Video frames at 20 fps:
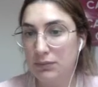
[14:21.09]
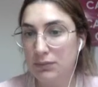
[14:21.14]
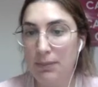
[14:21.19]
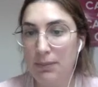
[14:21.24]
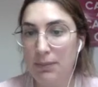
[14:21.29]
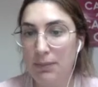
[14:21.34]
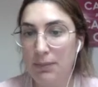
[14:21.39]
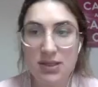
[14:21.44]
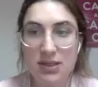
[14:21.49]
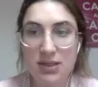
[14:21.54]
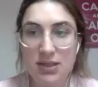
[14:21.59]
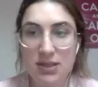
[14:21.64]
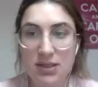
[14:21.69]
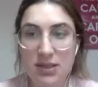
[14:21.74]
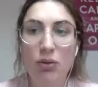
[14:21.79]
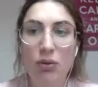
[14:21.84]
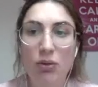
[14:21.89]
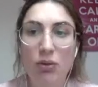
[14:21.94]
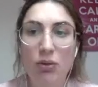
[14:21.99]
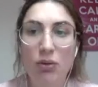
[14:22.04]
Based on
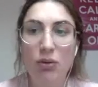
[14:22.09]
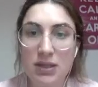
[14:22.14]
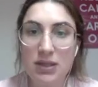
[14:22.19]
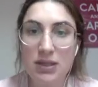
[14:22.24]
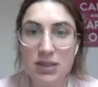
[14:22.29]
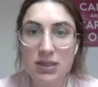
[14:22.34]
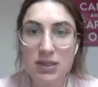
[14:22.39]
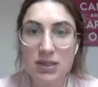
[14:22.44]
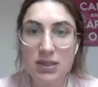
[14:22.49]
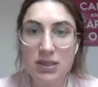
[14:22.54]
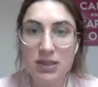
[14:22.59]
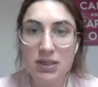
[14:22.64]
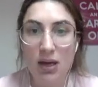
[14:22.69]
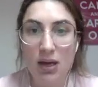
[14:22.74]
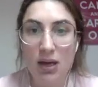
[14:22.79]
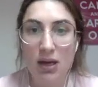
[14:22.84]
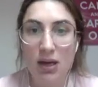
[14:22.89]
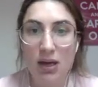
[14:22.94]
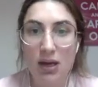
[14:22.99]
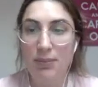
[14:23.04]
all of this,
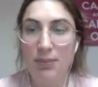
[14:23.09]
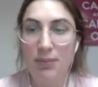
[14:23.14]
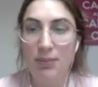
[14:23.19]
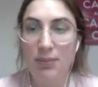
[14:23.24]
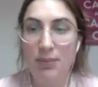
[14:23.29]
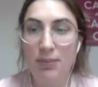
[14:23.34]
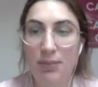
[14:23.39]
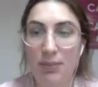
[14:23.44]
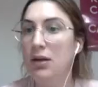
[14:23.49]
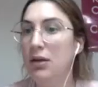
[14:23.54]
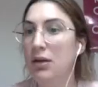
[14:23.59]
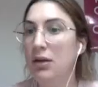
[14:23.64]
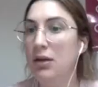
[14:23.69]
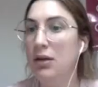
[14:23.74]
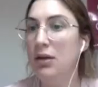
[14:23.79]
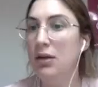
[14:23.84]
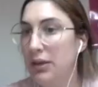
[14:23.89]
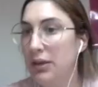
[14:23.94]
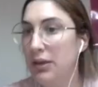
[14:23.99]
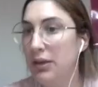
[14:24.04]
based on
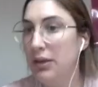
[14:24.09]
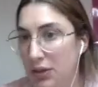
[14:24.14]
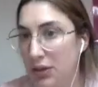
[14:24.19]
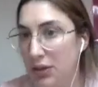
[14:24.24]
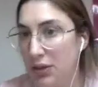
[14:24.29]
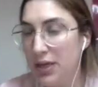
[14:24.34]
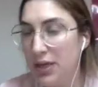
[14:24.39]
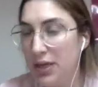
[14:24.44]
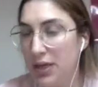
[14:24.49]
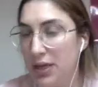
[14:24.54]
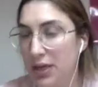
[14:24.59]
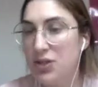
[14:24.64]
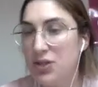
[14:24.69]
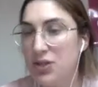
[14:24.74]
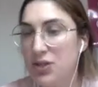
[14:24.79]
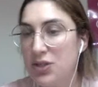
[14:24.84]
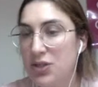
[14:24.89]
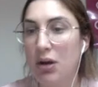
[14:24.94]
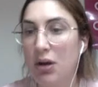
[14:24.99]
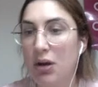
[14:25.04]
in vitro digestion
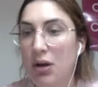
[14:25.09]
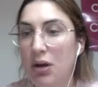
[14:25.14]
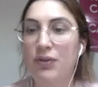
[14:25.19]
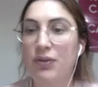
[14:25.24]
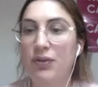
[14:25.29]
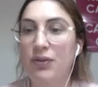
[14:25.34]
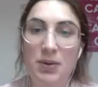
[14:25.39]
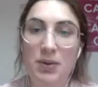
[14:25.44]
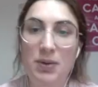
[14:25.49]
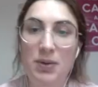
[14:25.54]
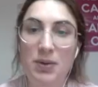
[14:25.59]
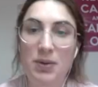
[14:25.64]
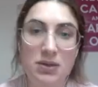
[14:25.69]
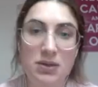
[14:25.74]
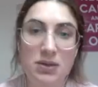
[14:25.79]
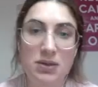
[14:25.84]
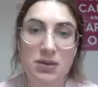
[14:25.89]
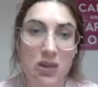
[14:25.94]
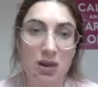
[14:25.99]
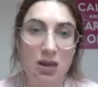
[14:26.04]
of the
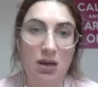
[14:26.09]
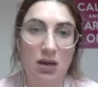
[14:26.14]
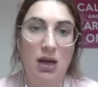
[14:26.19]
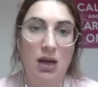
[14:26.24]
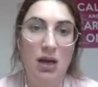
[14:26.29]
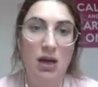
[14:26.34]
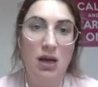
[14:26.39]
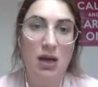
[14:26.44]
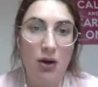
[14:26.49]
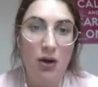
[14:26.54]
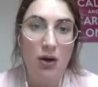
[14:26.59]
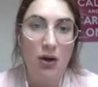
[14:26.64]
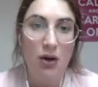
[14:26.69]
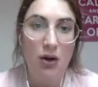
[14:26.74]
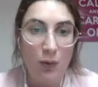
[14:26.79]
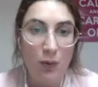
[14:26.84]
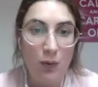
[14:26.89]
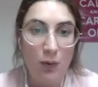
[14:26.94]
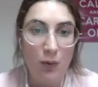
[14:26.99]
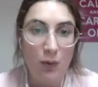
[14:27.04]
lipids,
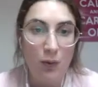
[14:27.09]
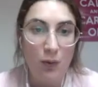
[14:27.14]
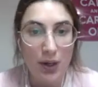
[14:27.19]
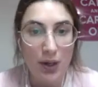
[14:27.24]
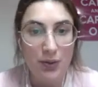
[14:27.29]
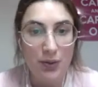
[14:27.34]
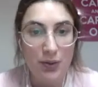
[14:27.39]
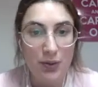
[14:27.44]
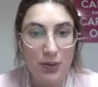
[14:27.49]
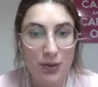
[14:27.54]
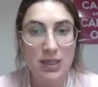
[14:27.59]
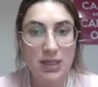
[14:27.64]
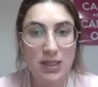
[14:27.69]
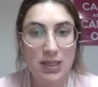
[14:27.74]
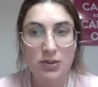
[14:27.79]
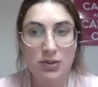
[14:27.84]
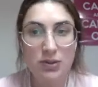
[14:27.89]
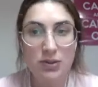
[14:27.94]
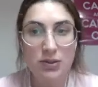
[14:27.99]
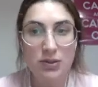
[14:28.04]

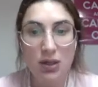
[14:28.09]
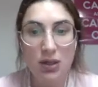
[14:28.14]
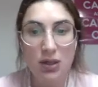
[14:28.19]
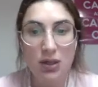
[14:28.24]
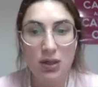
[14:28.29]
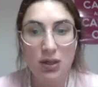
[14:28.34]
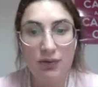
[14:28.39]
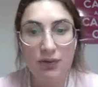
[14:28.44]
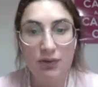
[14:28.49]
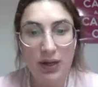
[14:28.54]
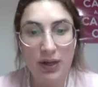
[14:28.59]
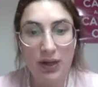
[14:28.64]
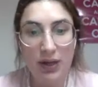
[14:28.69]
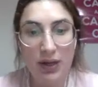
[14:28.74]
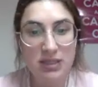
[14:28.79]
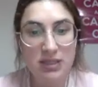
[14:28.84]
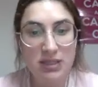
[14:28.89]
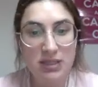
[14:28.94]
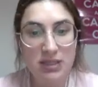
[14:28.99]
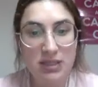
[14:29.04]
results of an
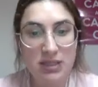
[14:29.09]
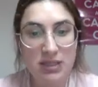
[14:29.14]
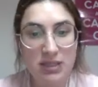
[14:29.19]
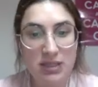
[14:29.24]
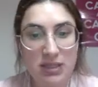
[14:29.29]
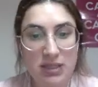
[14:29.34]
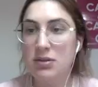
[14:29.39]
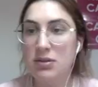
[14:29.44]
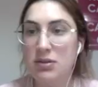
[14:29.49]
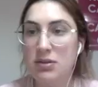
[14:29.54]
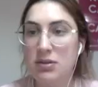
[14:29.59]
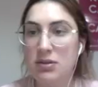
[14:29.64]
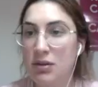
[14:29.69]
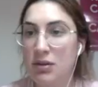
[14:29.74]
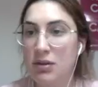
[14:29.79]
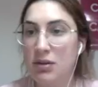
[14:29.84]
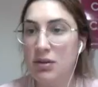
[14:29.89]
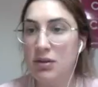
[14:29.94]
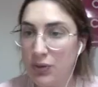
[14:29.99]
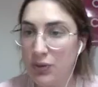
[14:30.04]
experiment
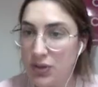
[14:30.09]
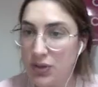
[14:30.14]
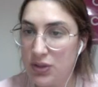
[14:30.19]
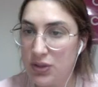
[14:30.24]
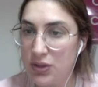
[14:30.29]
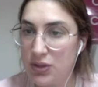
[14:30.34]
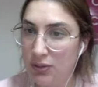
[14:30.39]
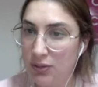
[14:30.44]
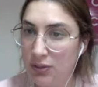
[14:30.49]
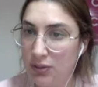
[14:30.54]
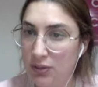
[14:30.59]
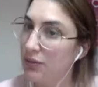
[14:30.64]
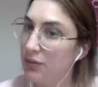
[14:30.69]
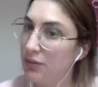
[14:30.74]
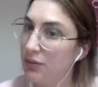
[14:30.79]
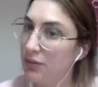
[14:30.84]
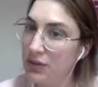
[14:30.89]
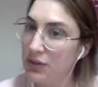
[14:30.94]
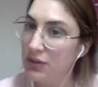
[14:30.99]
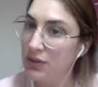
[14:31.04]
that was done, of
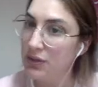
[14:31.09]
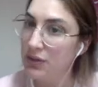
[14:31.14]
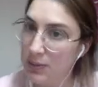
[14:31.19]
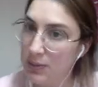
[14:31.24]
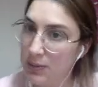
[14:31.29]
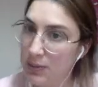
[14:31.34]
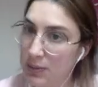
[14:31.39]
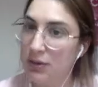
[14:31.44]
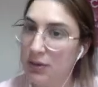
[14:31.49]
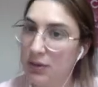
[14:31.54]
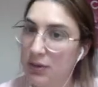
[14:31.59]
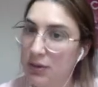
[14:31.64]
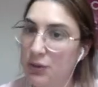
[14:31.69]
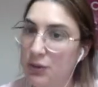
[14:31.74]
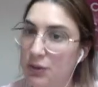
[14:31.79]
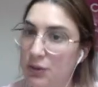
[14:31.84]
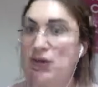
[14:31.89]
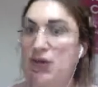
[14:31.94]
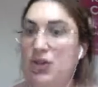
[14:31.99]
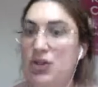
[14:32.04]
this experiment that we
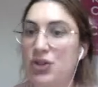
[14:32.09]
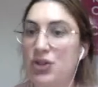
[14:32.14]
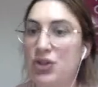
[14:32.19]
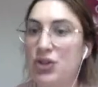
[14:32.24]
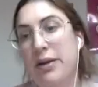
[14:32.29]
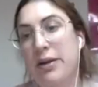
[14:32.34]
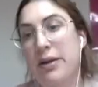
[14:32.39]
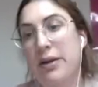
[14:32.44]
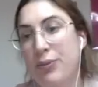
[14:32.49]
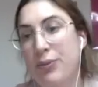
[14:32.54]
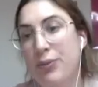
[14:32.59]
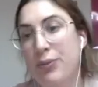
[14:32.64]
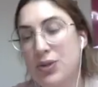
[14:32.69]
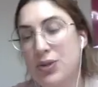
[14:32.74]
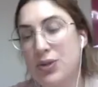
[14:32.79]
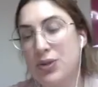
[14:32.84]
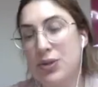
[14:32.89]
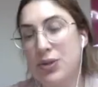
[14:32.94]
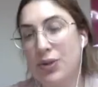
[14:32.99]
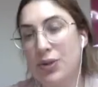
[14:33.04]
just described
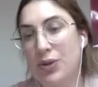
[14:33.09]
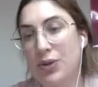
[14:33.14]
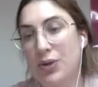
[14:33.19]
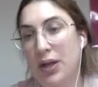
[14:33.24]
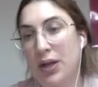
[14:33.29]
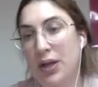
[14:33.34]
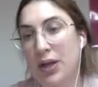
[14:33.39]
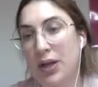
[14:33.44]
were done,